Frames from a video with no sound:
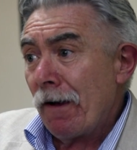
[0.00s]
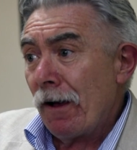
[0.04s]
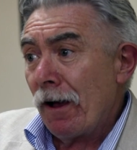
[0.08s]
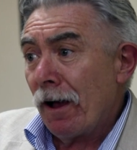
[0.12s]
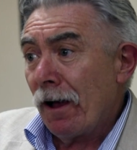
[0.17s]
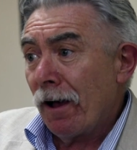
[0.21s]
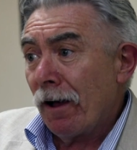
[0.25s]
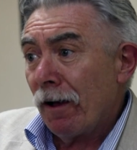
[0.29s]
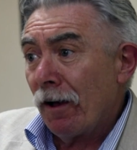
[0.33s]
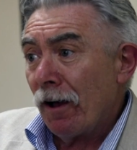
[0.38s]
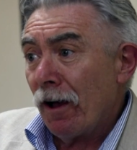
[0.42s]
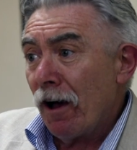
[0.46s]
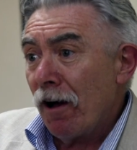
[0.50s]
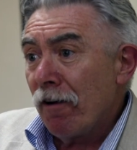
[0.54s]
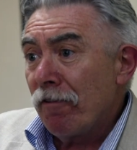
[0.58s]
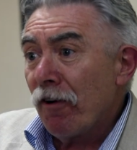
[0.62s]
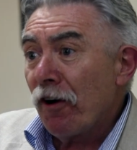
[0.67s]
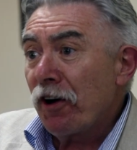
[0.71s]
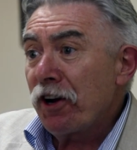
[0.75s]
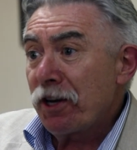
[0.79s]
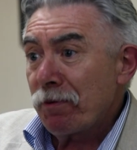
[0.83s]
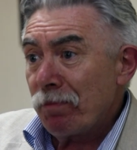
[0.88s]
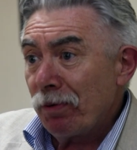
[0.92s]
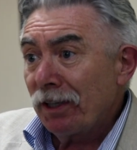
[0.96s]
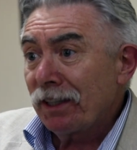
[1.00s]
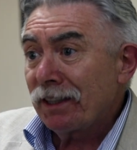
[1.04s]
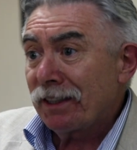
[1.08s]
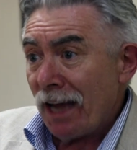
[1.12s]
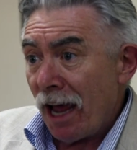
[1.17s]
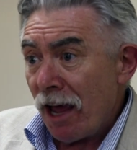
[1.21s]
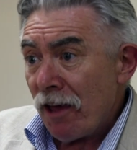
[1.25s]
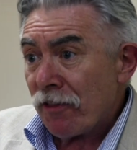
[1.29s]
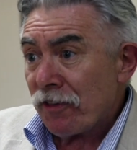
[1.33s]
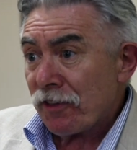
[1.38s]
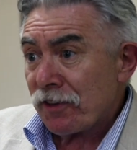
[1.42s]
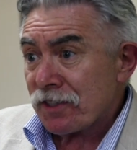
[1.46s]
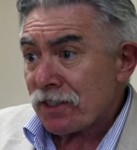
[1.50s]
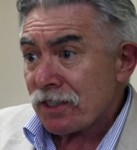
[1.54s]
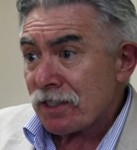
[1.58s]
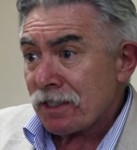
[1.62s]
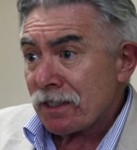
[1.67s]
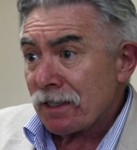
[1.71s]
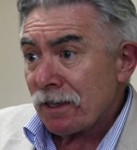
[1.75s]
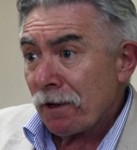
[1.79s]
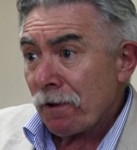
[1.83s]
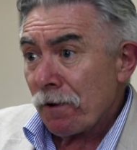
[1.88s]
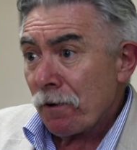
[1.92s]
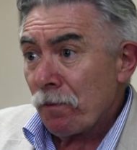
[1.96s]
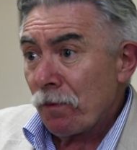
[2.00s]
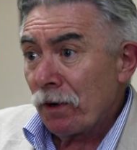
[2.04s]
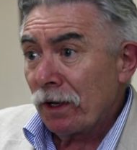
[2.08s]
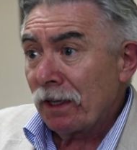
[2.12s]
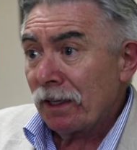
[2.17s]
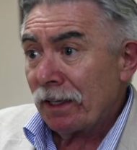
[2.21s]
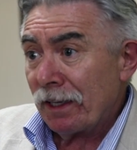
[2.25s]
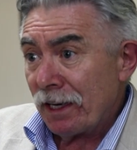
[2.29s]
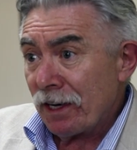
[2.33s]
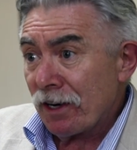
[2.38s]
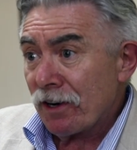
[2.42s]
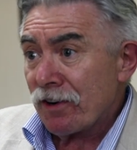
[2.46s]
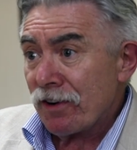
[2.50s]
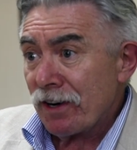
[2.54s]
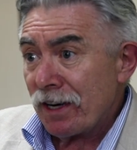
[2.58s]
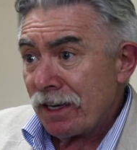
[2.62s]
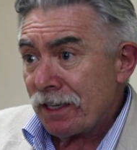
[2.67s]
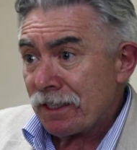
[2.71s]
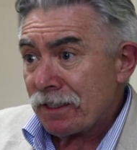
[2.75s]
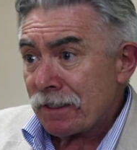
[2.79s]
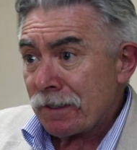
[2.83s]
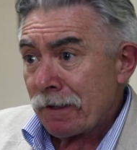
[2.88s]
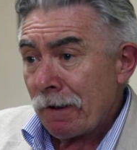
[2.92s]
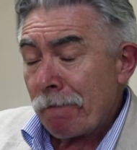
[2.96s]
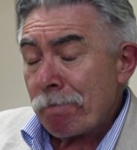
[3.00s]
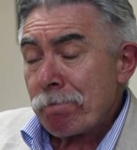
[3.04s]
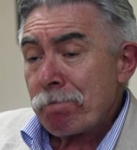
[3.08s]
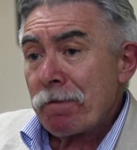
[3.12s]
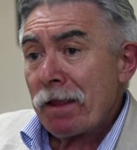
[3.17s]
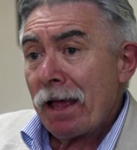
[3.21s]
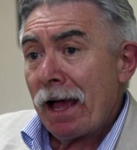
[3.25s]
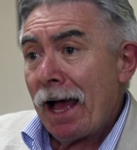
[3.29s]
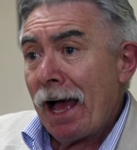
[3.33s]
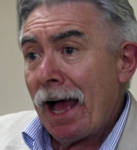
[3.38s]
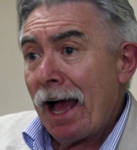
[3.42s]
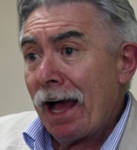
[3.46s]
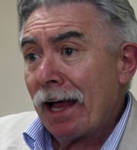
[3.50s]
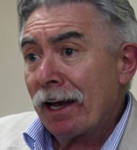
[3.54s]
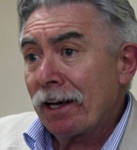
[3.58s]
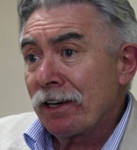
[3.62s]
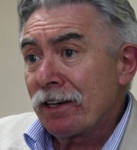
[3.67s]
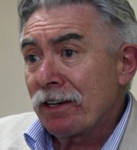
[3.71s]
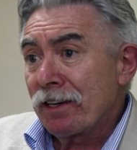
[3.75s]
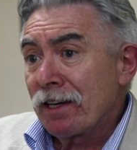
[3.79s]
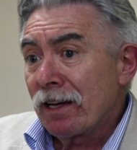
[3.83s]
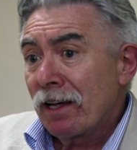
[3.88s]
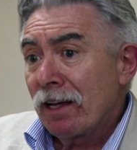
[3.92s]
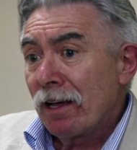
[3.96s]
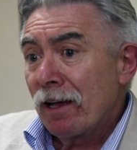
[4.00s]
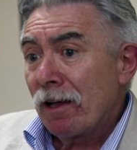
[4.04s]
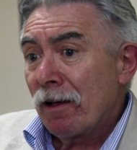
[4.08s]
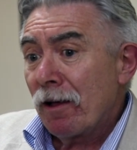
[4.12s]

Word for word: avoidable deaths will increase, and